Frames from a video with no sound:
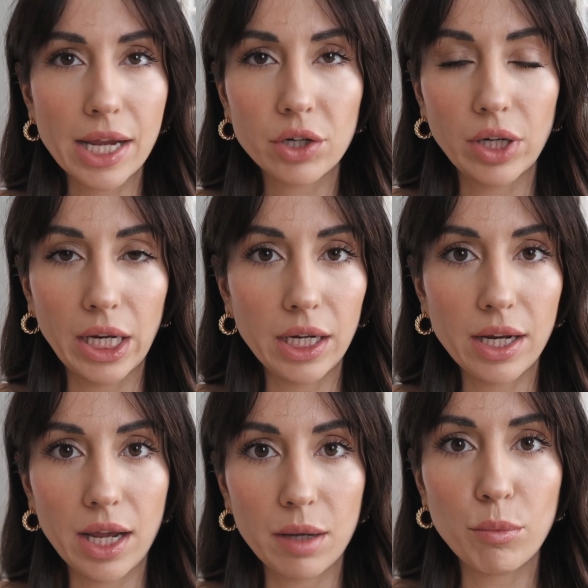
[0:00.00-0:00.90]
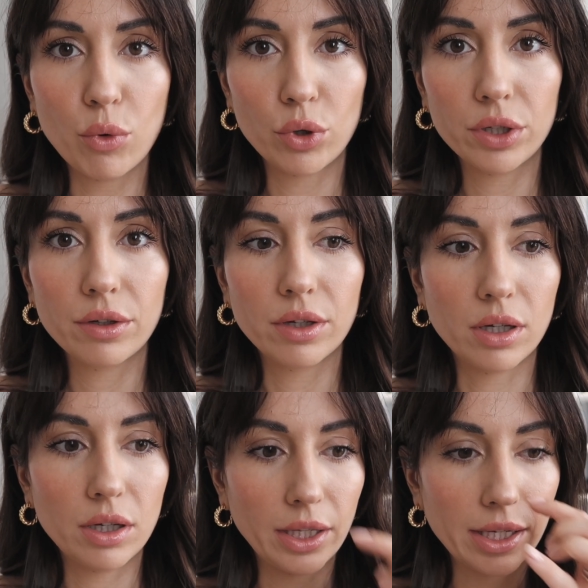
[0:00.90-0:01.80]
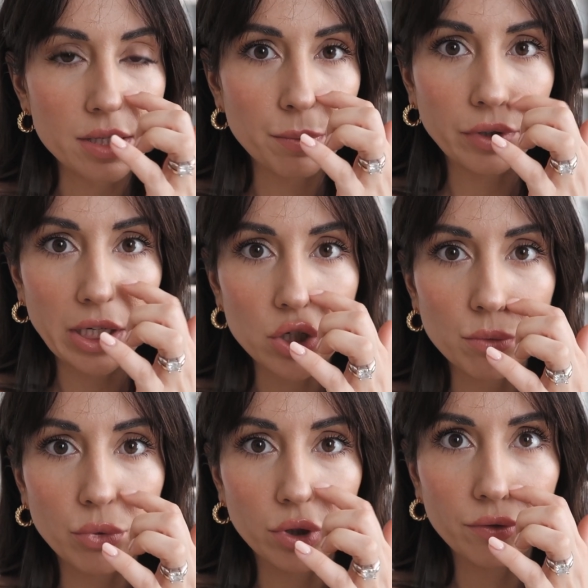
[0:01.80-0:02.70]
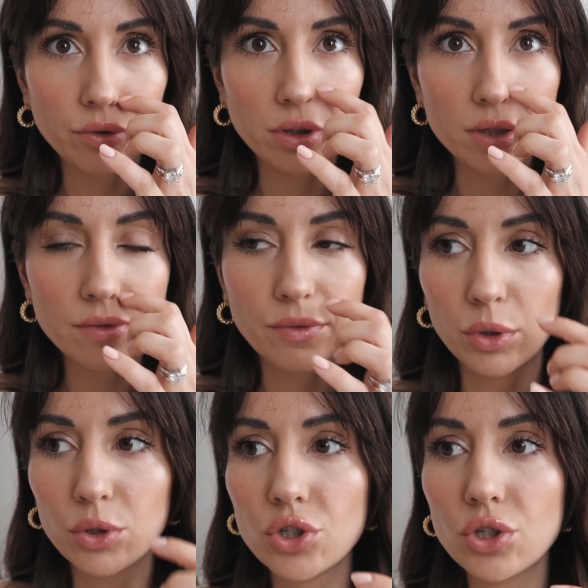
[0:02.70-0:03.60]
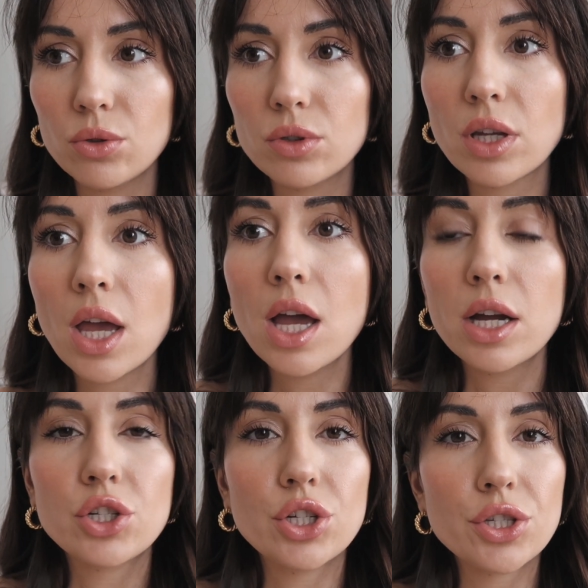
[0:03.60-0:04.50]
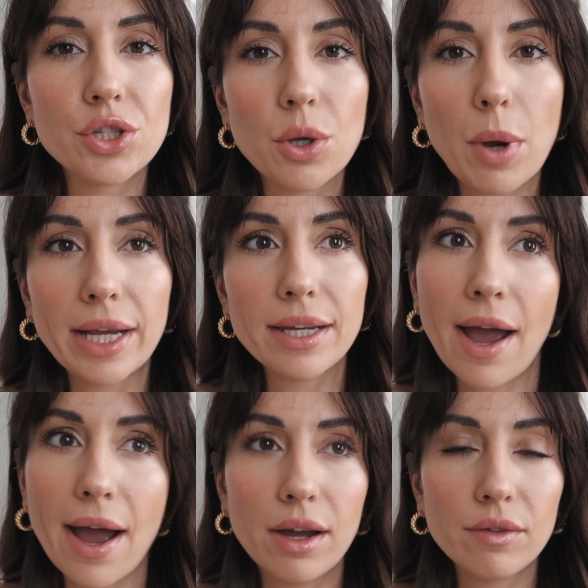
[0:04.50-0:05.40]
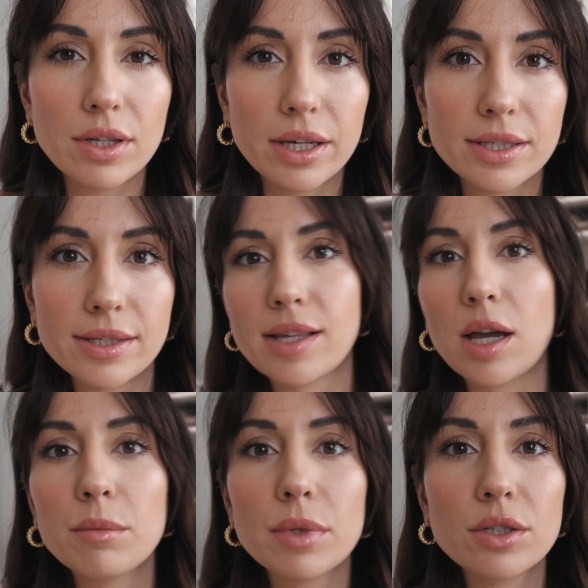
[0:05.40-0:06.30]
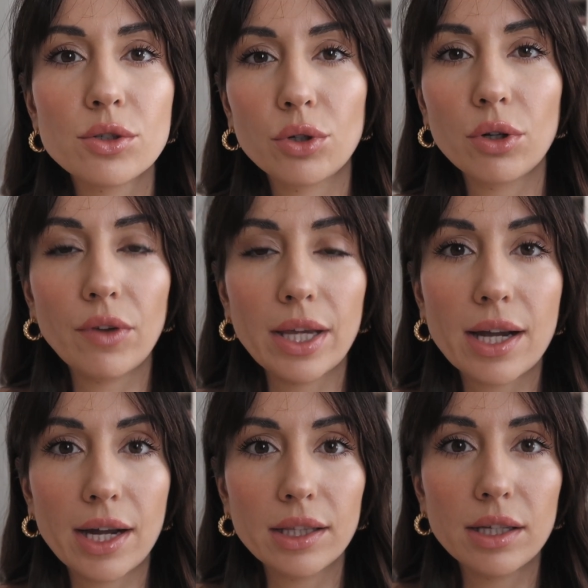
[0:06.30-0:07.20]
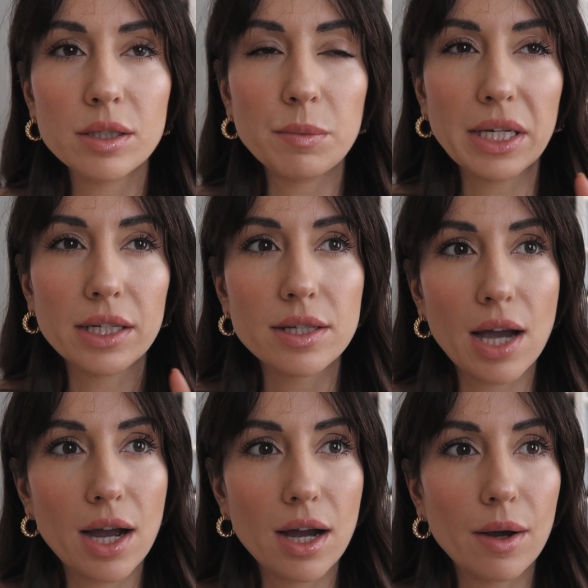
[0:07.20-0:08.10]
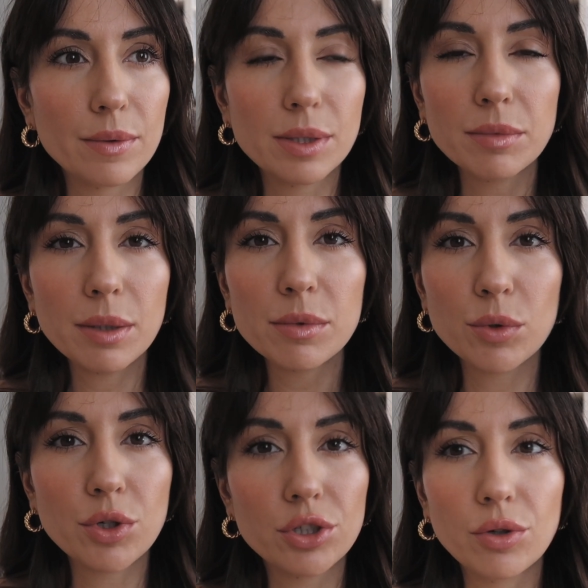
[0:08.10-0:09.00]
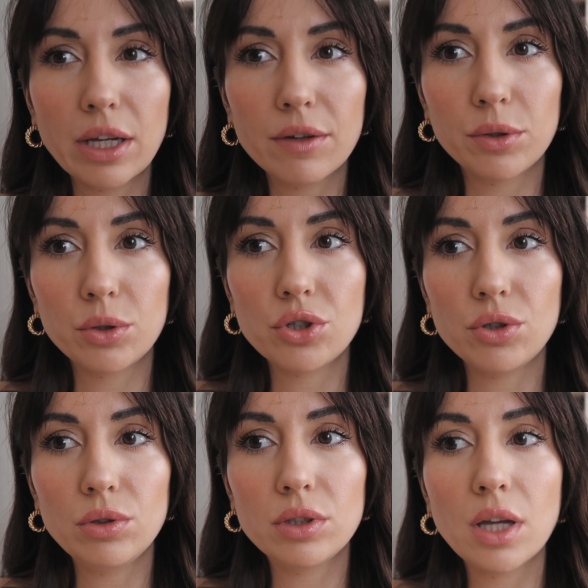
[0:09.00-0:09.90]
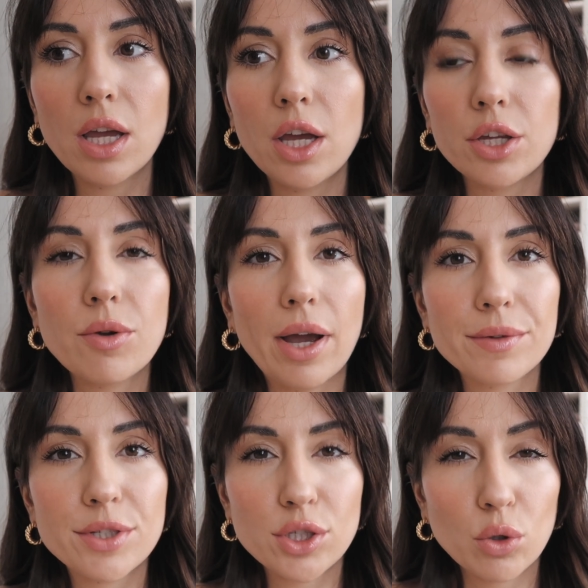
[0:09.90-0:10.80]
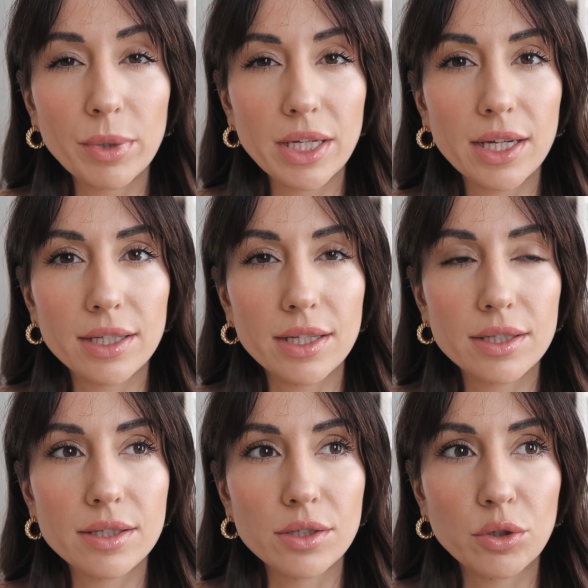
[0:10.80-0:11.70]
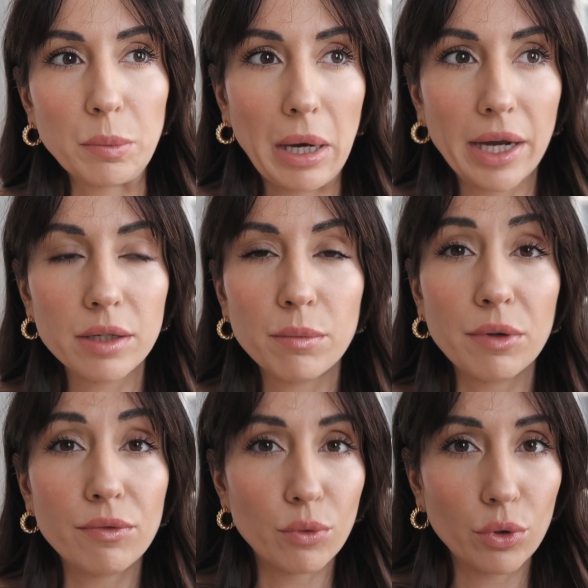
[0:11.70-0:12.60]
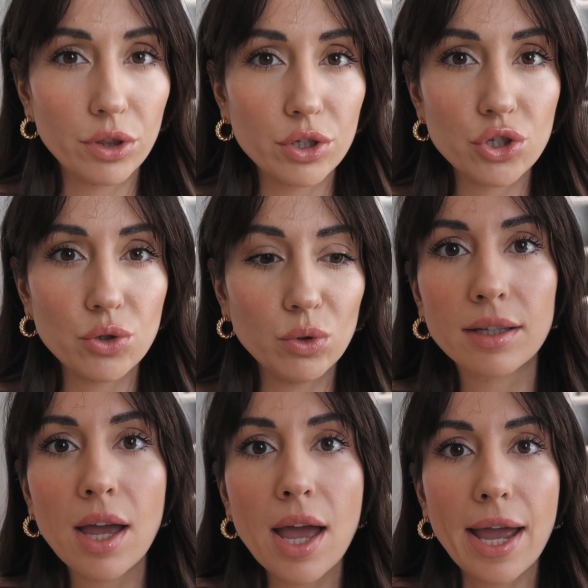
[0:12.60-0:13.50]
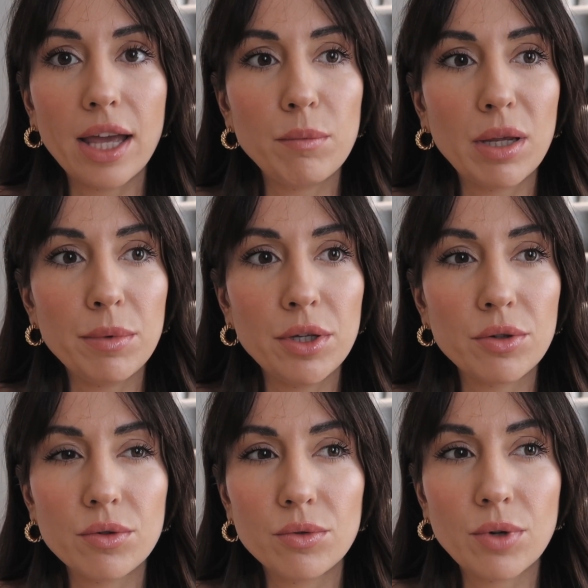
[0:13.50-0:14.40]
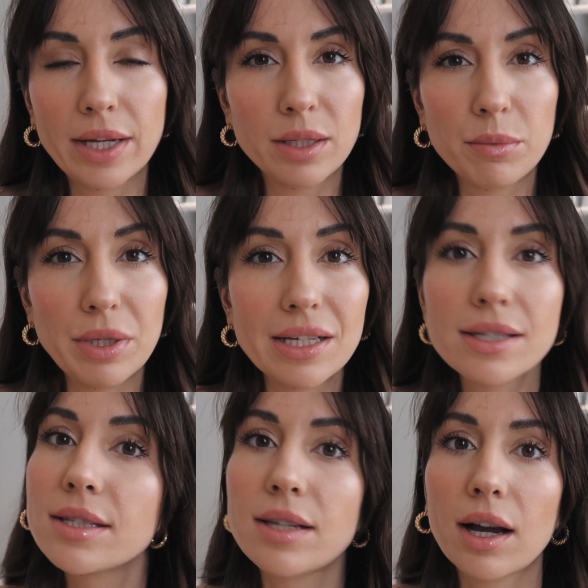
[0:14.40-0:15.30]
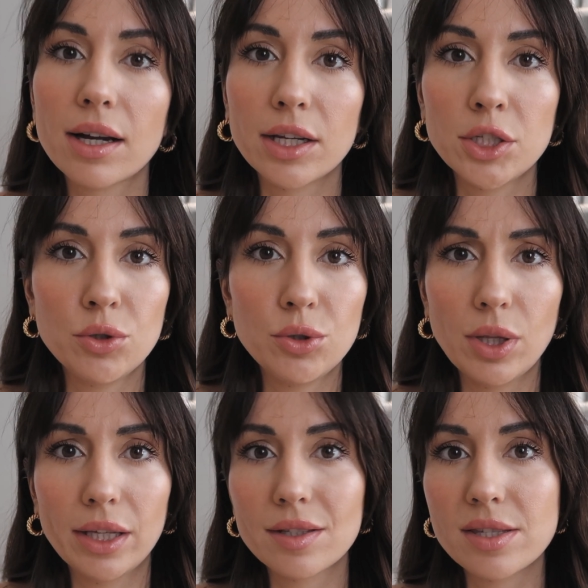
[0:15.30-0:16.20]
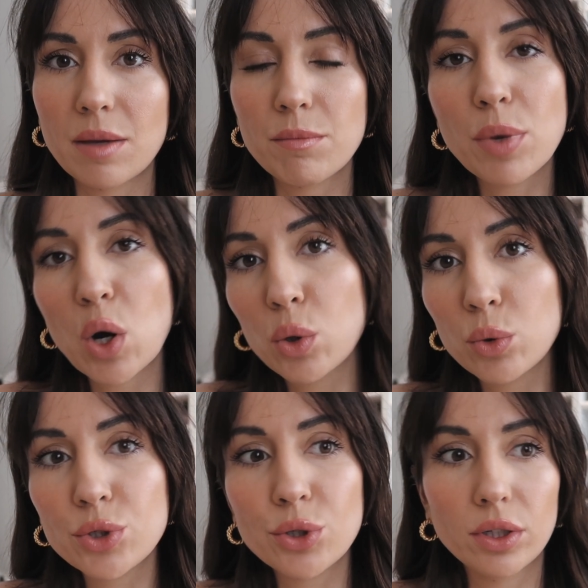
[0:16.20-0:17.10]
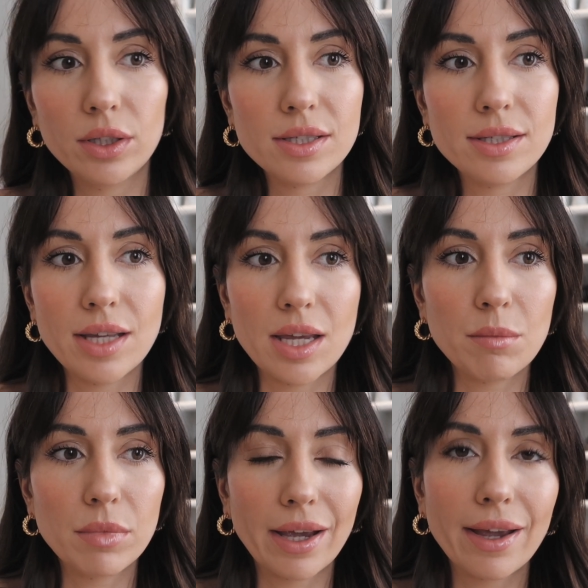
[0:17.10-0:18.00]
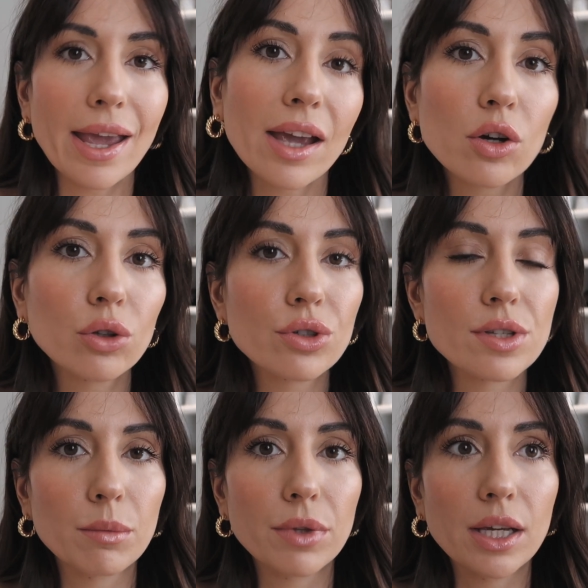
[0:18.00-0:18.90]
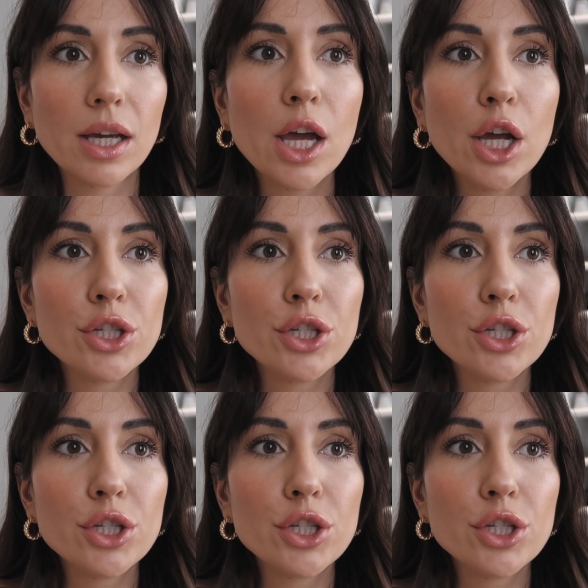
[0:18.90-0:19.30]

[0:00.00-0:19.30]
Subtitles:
I created a board, like inspiration board for this photo shoot, just so I can have like some sort of a guidelines, because sometimes when you're doing a photo shoot, you have so many ideas in your mind before the shoot, and maybe you end up being stuck and you do like the same pose or the same like angle or something.